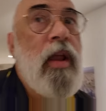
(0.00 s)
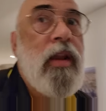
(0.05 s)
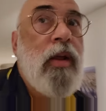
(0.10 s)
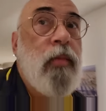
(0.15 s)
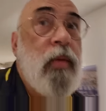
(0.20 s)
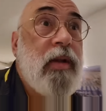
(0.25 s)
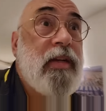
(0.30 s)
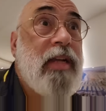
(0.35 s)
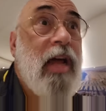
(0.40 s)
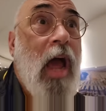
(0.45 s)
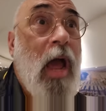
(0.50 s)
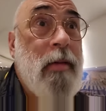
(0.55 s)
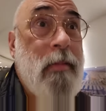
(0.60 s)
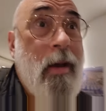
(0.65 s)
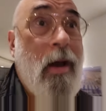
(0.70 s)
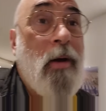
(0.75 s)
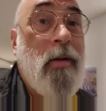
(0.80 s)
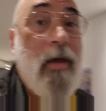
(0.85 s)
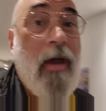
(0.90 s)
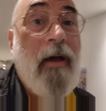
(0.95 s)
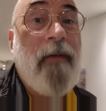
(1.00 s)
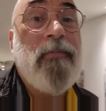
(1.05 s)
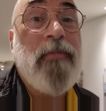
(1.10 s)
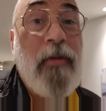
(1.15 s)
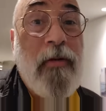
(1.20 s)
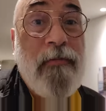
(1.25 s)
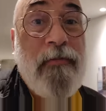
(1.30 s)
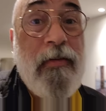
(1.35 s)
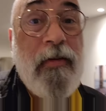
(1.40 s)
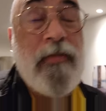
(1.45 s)
that we time out after
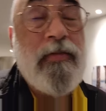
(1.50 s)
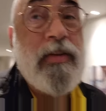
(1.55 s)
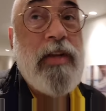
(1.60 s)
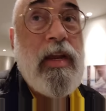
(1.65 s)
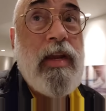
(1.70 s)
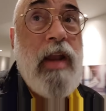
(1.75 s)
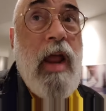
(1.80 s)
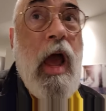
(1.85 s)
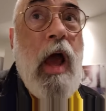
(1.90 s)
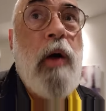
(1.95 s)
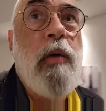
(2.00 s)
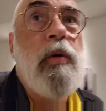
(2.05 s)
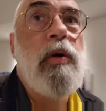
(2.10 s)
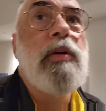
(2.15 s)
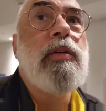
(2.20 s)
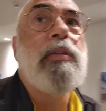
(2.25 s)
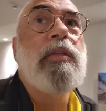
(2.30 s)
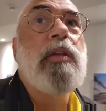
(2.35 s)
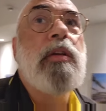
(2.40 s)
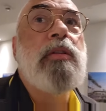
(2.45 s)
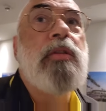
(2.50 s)
15 hours.